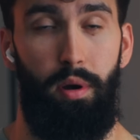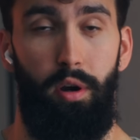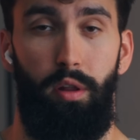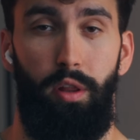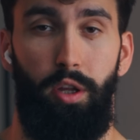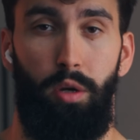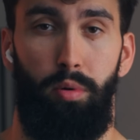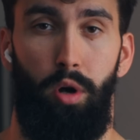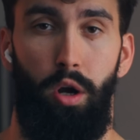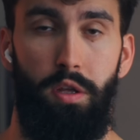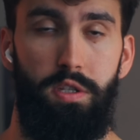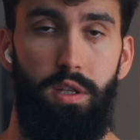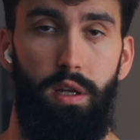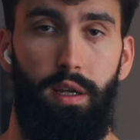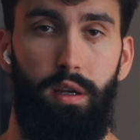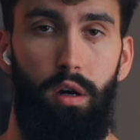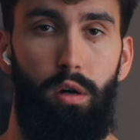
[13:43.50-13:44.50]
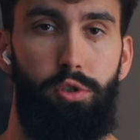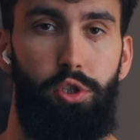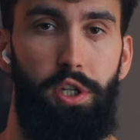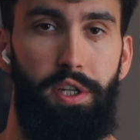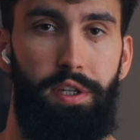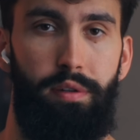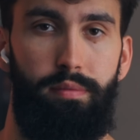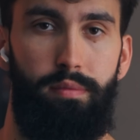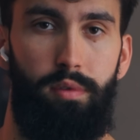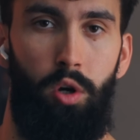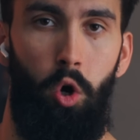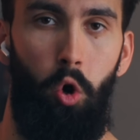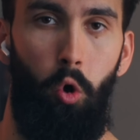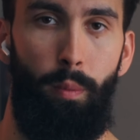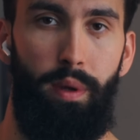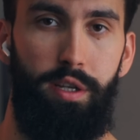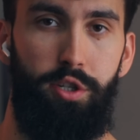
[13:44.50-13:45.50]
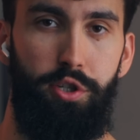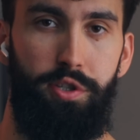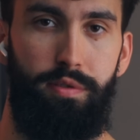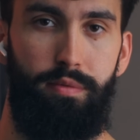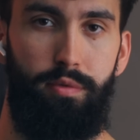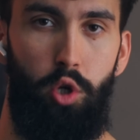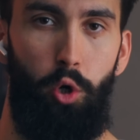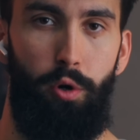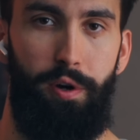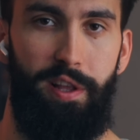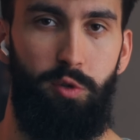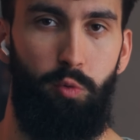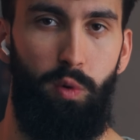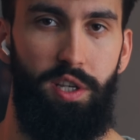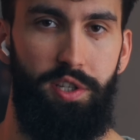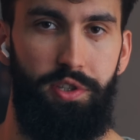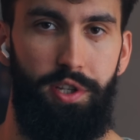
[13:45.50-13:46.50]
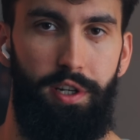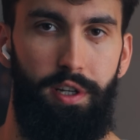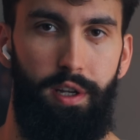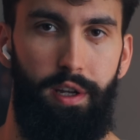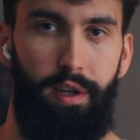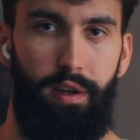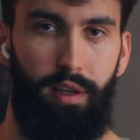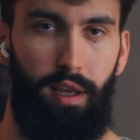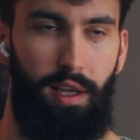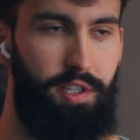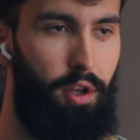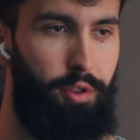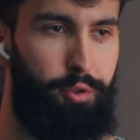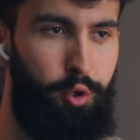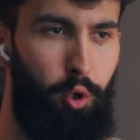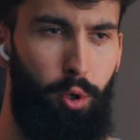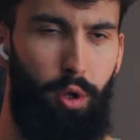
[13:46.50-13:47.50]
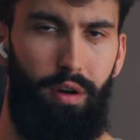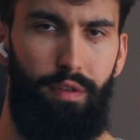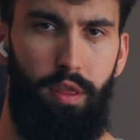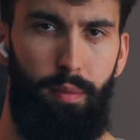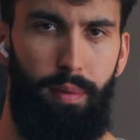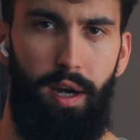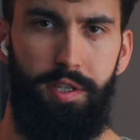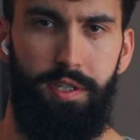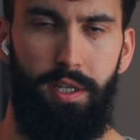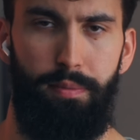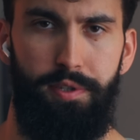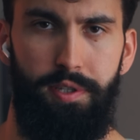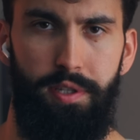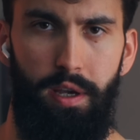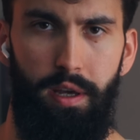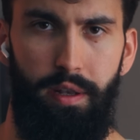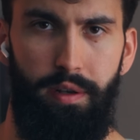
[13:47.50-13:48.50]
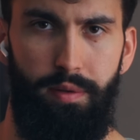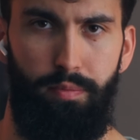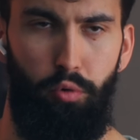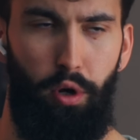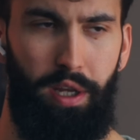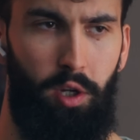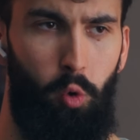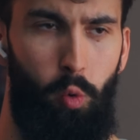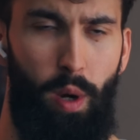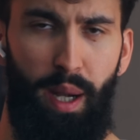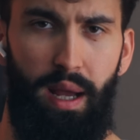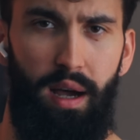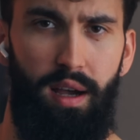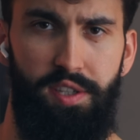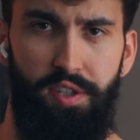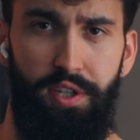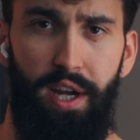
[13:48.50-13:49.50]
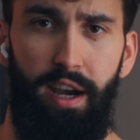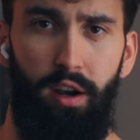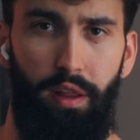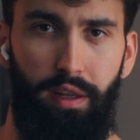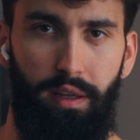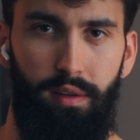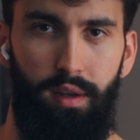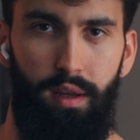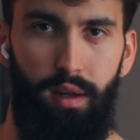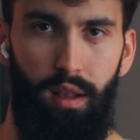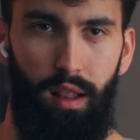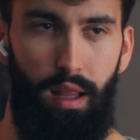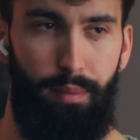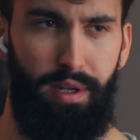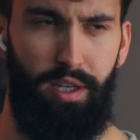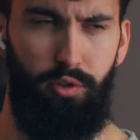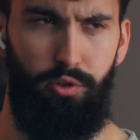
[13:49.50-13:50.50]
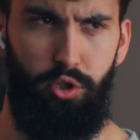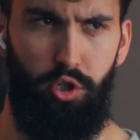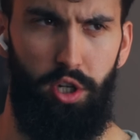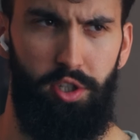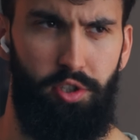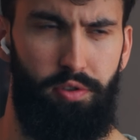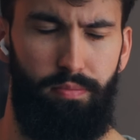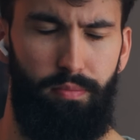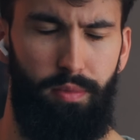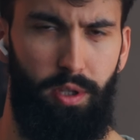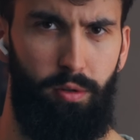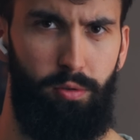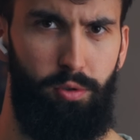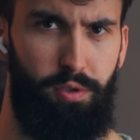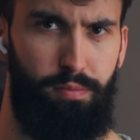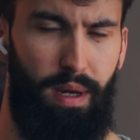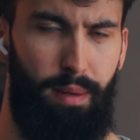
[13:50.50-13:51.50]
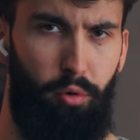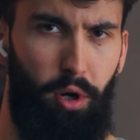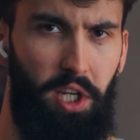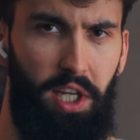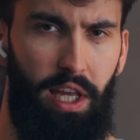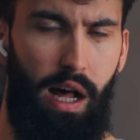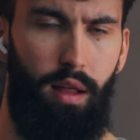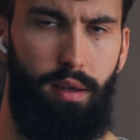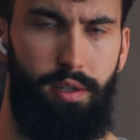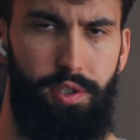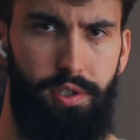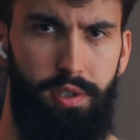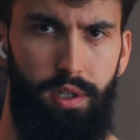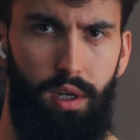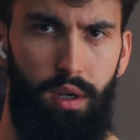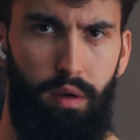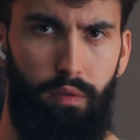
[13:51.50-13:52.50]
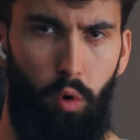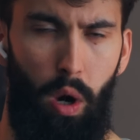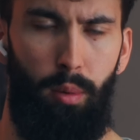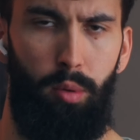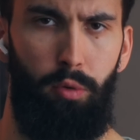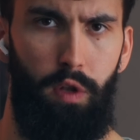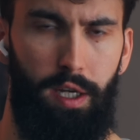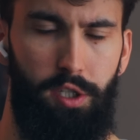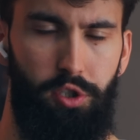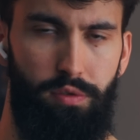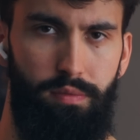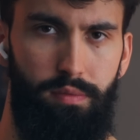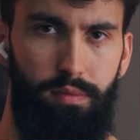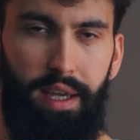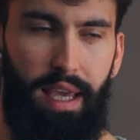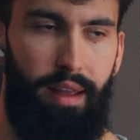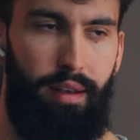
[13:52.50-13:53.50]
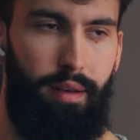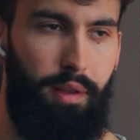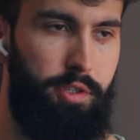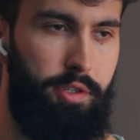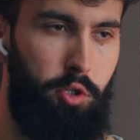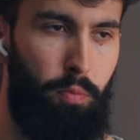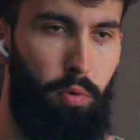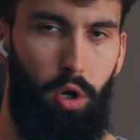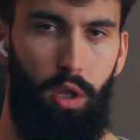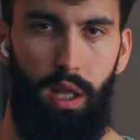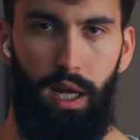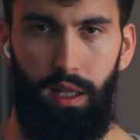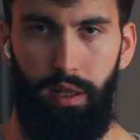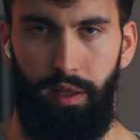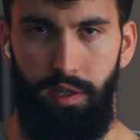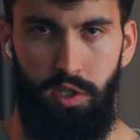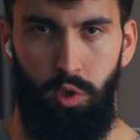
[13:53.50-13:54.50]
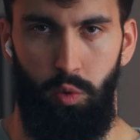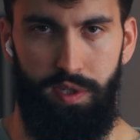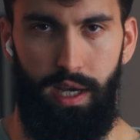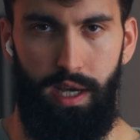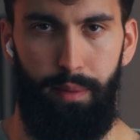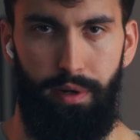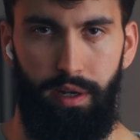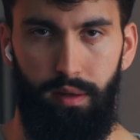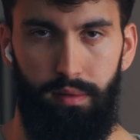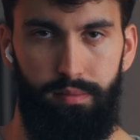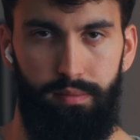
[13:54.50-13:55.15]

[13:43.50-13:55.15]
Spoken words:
Apparently your body's like, oh shit, homie just turned his wrist. Guess I'll turn off the biceps and break your radialis entirely. Let me just use my brachialis for elbow flexion. Again, it's super unlikely this is what's happening.